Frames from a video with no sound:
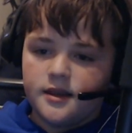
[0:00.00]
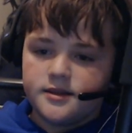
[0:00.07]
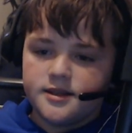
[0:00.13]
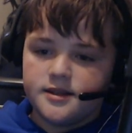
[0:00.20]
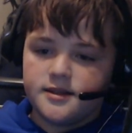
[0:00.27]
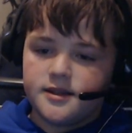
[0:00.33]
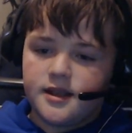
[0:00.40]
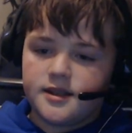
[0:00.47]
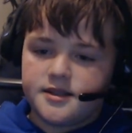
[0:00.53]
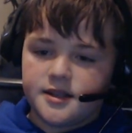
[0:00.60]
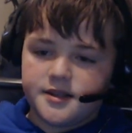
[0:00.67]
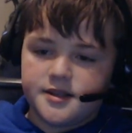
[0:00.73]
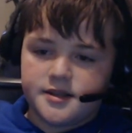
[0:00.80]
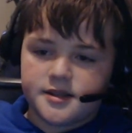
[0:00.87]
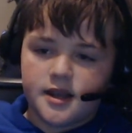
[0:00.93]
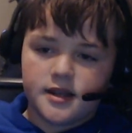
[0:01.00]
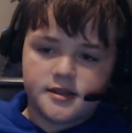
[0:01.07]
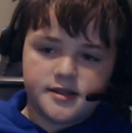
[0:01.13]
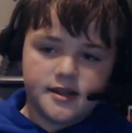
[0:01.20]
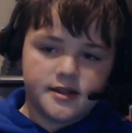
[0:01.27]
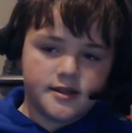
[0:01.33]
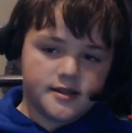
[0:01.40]
It's a
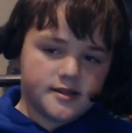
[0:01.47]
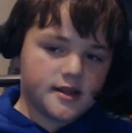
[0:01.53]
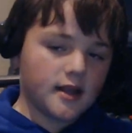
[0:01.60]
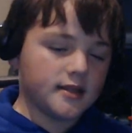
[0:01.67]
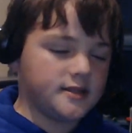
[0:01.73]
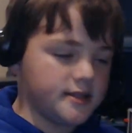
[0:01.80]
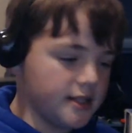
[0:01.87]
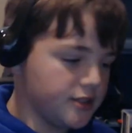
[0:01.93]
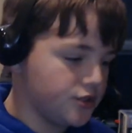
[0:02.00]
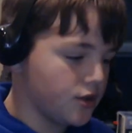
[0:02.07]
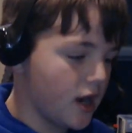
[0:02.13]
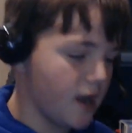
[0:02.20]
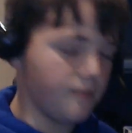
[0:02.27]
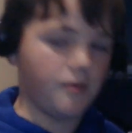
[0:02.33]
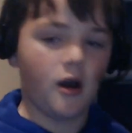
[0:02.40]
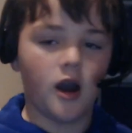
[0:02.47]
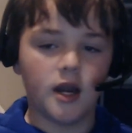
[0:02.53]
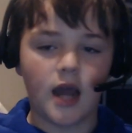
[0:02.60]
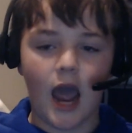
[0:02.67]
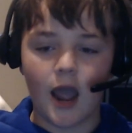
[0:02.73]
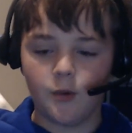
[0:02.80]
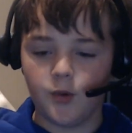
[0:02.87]
disgusting tripod
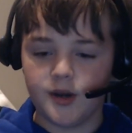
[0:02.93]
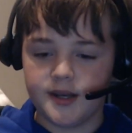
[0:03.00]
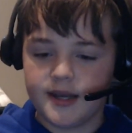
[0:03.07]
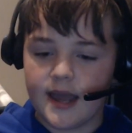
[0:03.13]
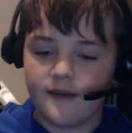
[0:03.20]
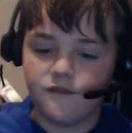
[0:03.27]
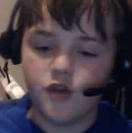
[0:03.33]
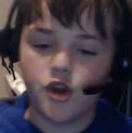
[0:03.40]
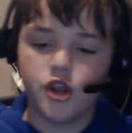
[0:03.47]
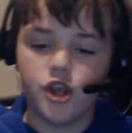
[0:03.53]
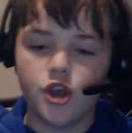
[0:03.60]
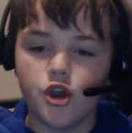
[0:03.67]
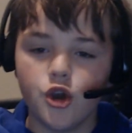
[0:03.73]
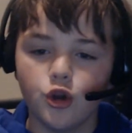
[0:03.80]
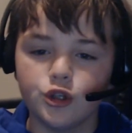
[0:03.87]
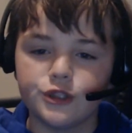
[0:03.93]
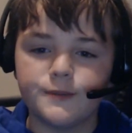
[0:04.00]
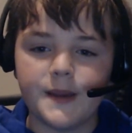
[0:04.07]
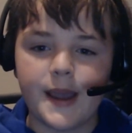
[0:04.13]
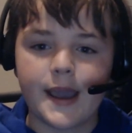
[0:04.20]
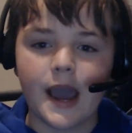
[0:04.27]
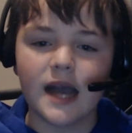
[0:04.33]
I would never use
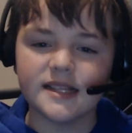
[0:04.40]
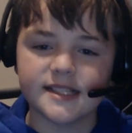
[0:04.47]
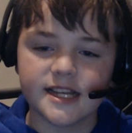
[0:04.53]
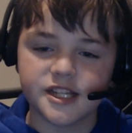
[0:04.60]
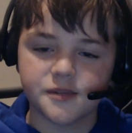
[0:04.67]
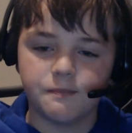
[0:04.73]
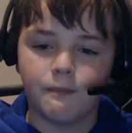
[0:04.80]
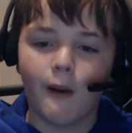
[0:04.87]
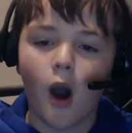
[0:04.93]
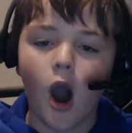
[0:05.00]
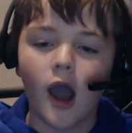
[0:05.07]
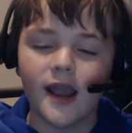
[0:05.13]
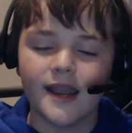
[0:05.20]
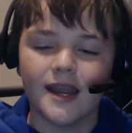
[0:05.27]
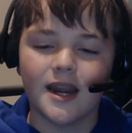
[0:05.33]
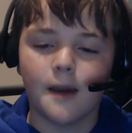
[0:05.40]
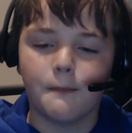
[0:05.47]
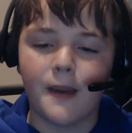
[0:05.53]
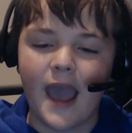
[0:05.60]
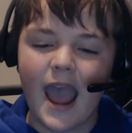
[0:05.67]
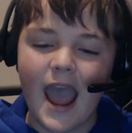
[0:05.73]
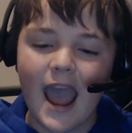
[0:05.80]
because it's bought in a
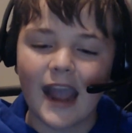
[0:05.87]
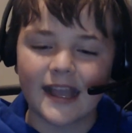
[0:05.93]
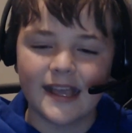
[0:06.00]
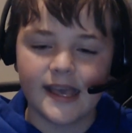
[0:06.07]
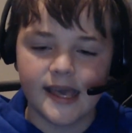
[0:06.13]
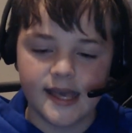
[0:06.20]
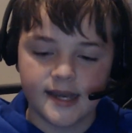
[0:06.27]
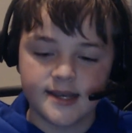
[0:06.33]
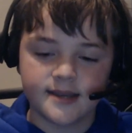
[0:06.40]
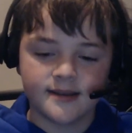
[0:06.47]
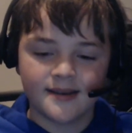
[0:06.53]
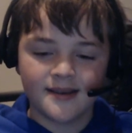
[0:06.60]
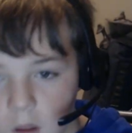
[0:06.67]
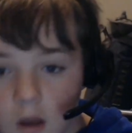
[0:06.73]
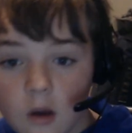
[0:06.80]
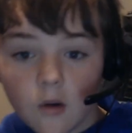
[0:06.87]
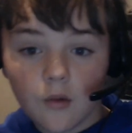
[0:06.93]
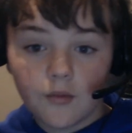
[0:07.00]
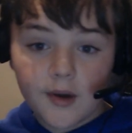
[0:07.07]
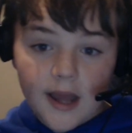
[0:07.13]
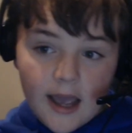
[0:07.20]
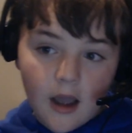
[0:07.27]
packet. Well,
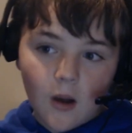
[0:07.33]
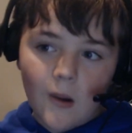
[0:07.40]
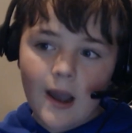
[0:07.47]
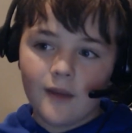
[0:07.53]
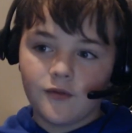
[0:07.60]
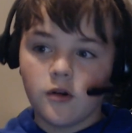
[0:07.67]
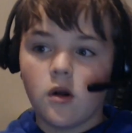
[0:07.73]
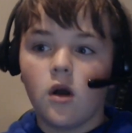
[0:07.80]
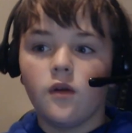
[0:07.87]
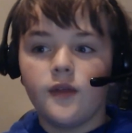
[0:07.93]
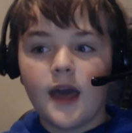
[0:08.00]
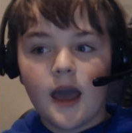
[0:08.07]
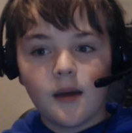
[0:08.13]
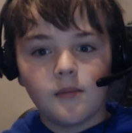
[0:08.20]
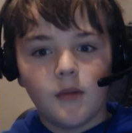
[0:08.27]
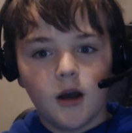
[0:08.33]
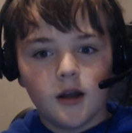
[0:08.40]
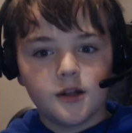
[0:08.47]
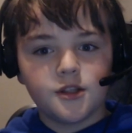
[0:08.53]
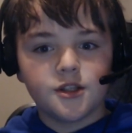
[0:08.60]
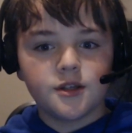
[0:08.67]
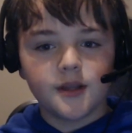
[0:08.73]
now, after all that
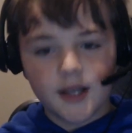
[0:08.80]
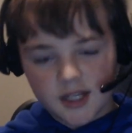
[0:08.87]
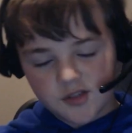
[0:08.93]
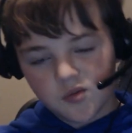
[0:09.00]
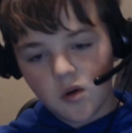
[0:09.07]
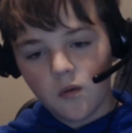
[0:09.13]
much, guess what?